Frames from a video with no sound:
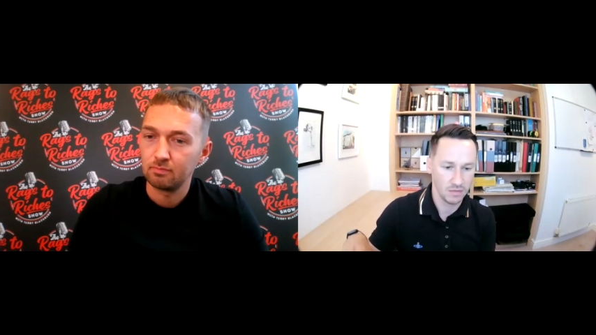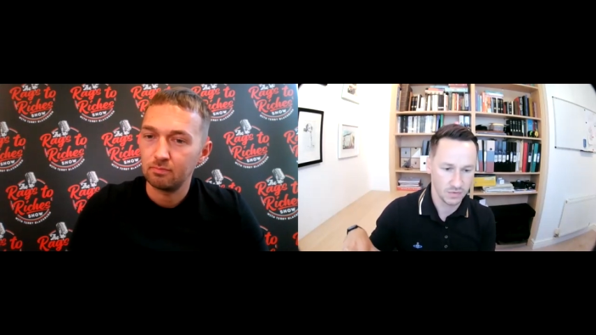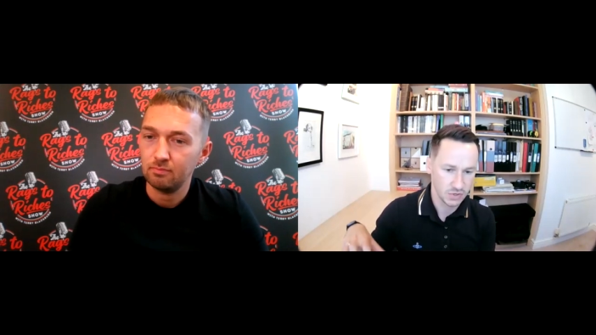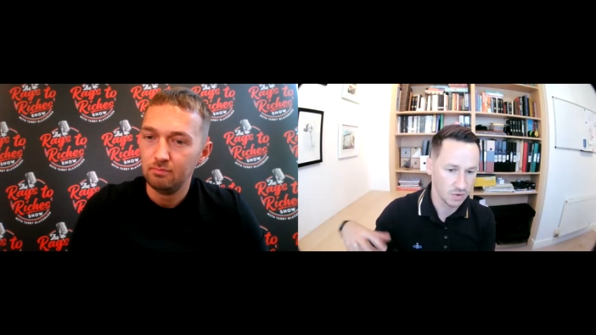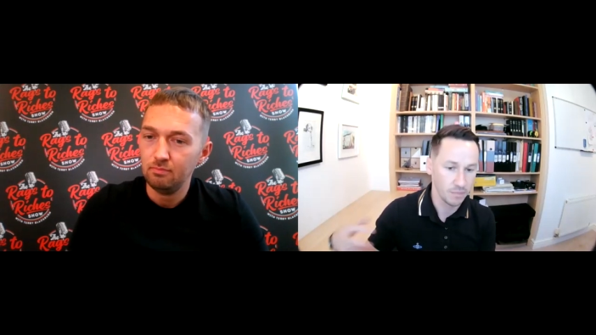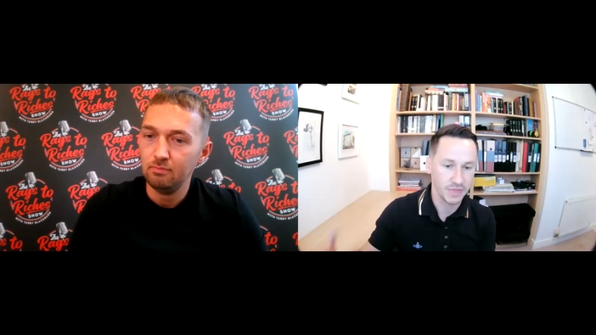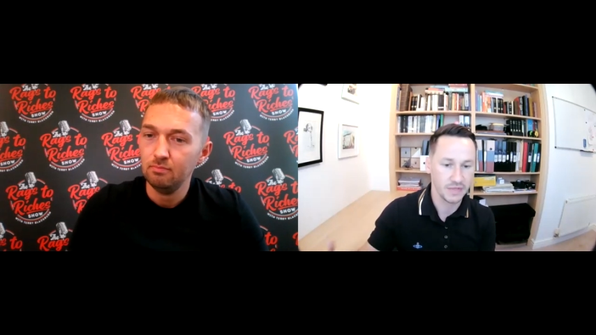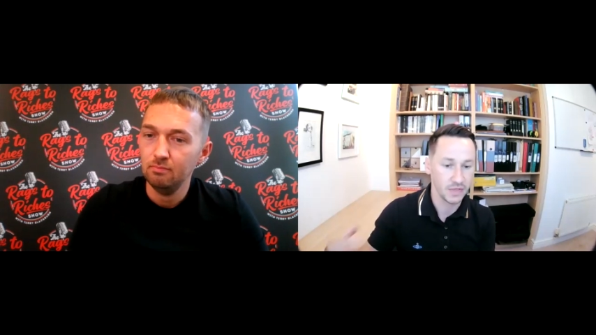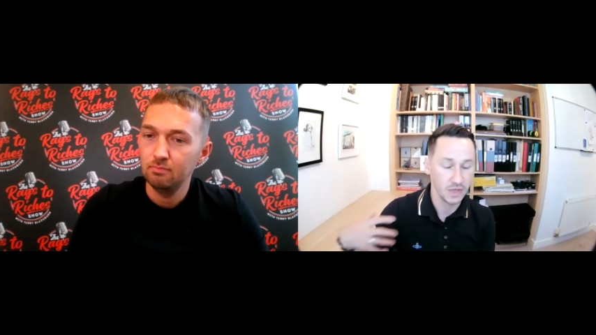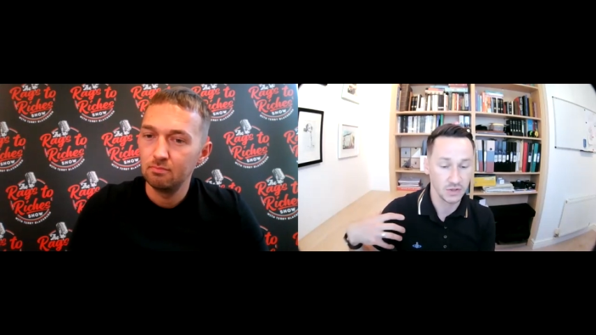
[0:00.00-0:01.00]

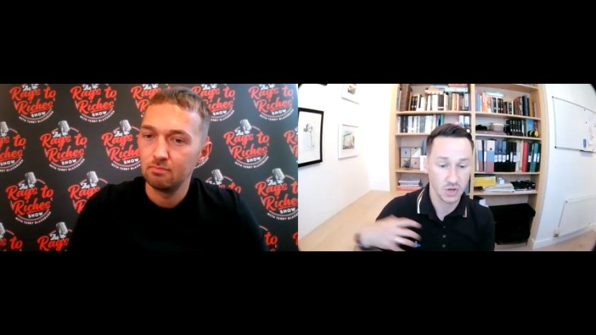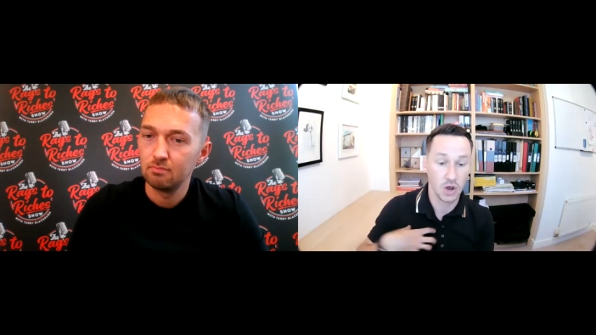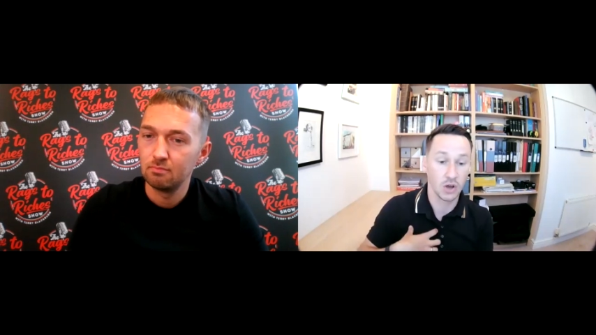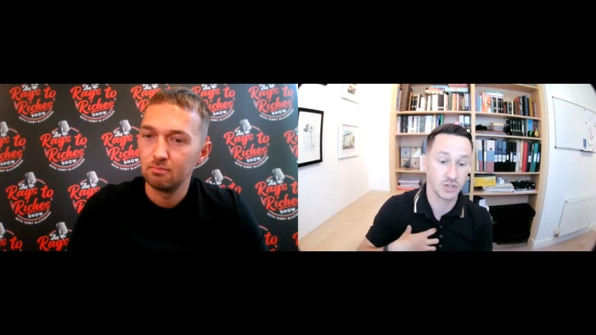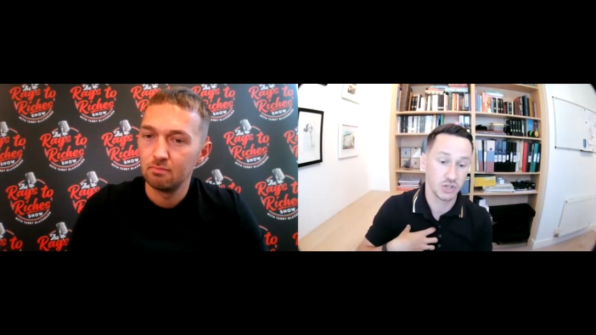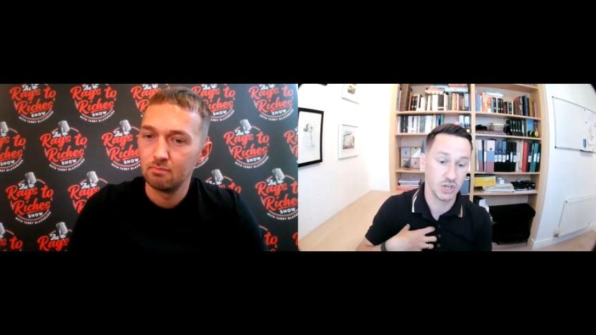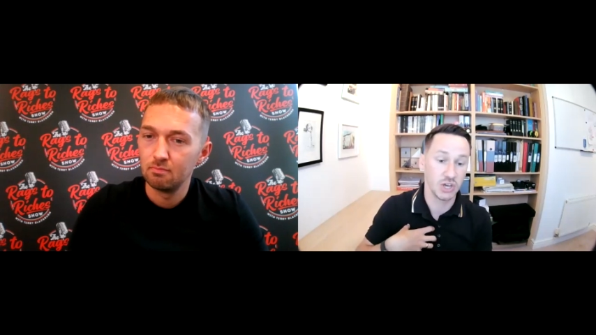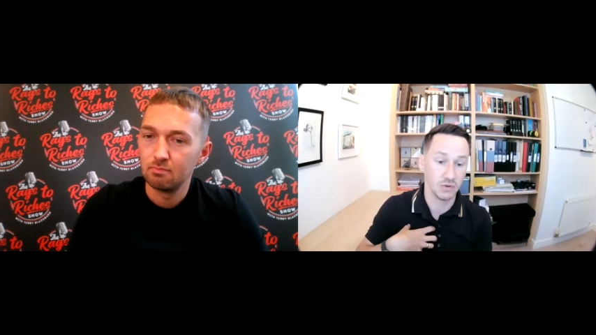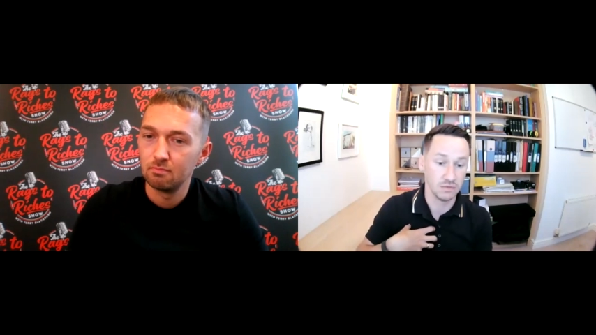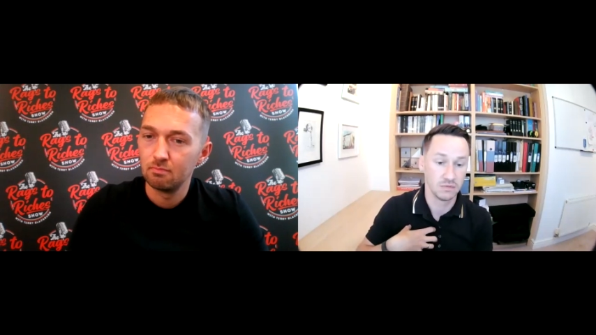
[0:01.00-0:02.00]
Speaker 1: something that's cost
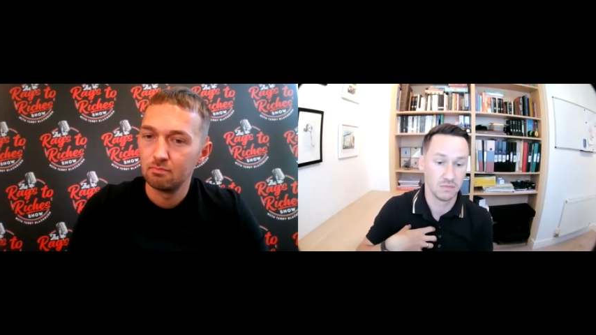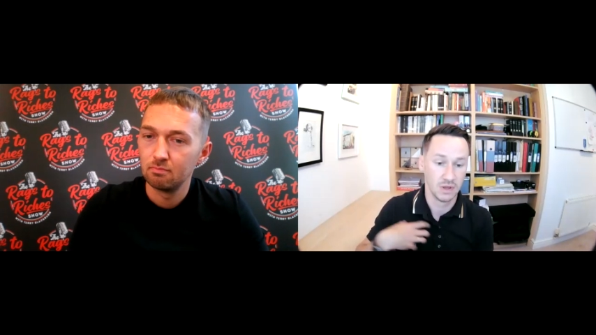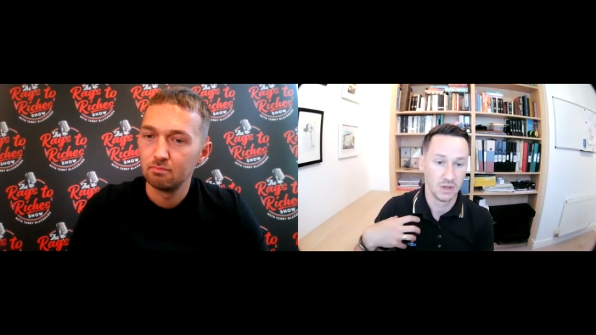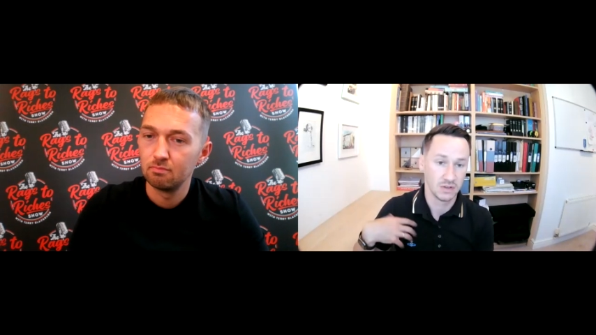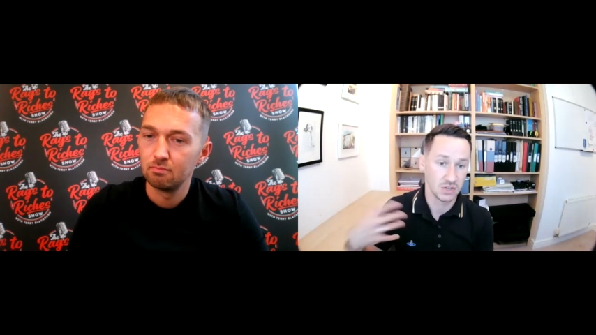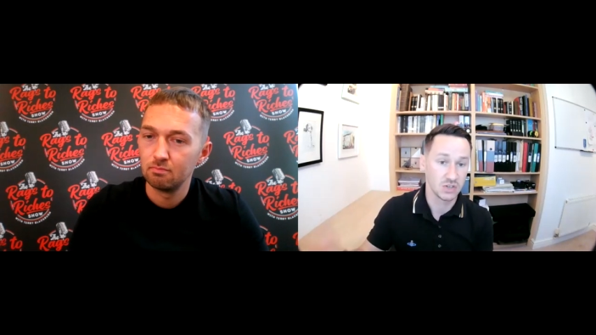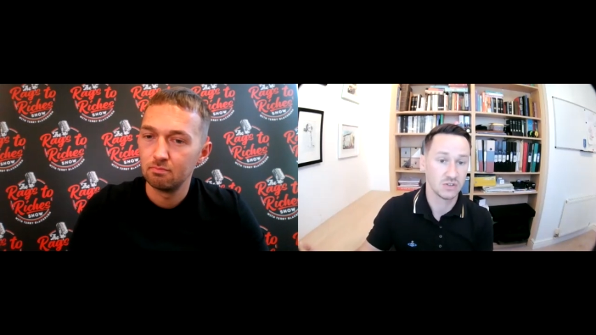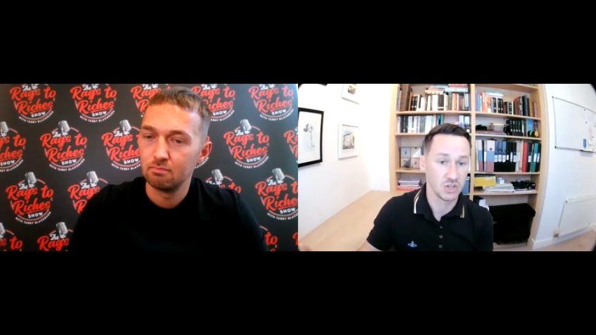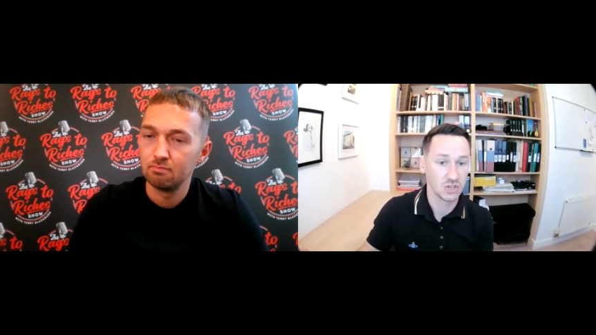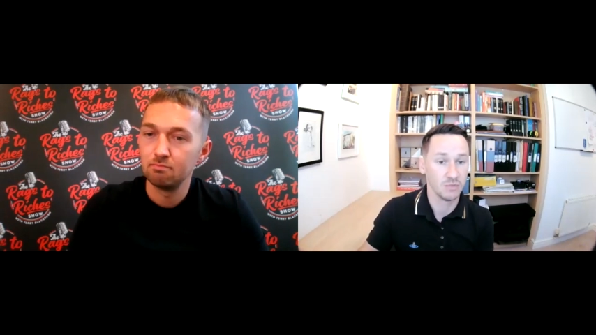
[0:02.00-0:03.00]
you To,
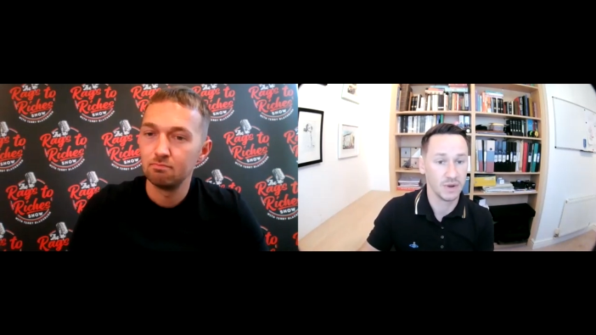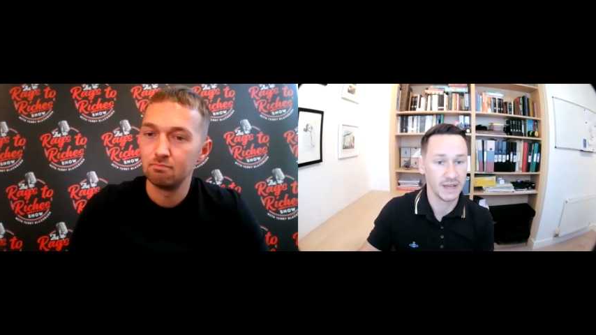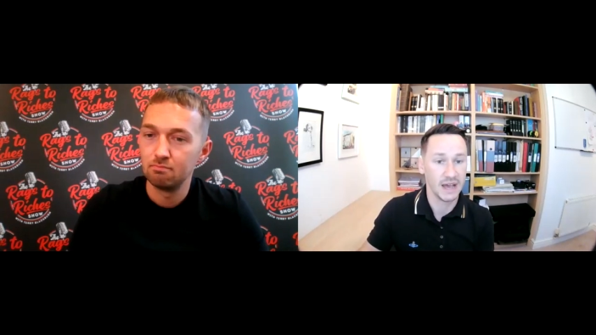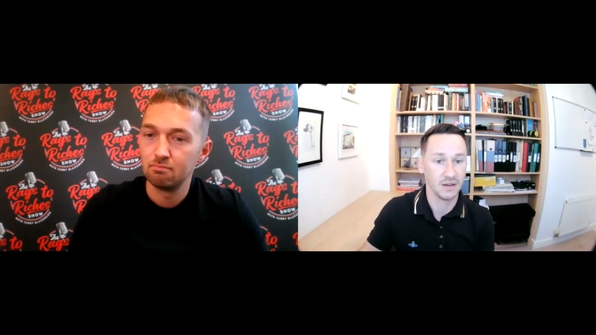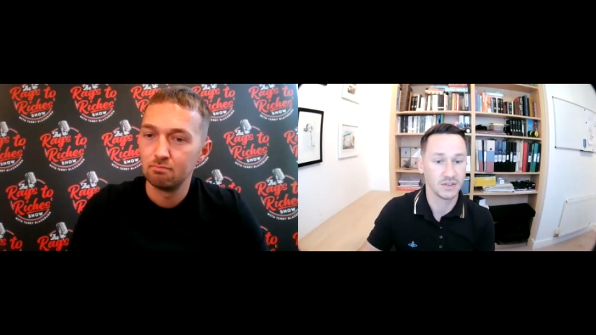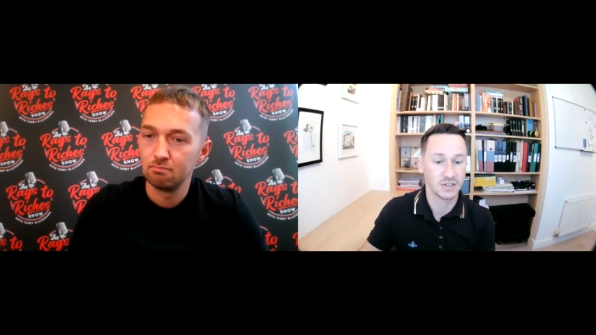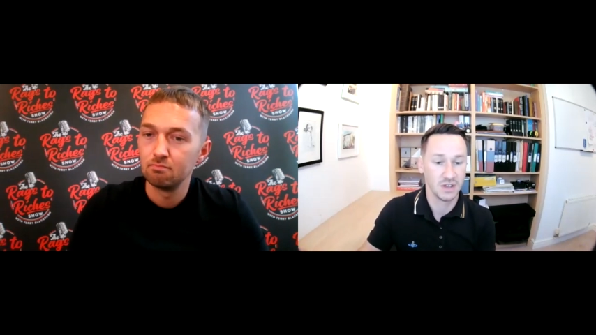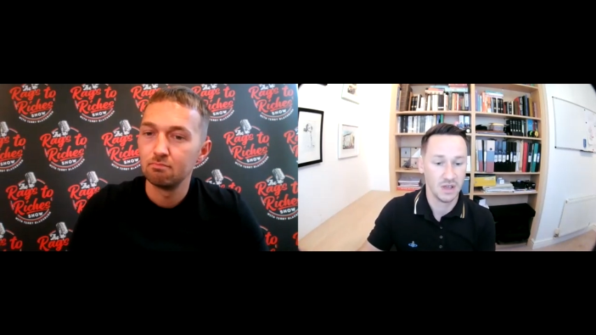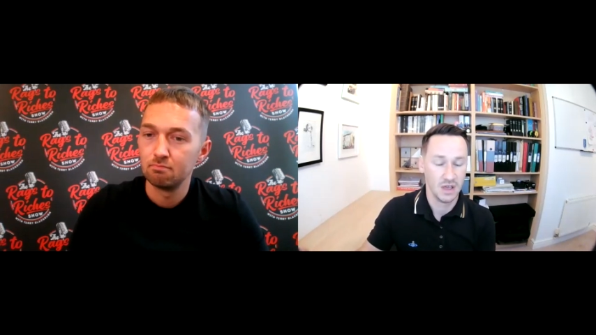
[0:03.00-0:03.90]
to somebody else,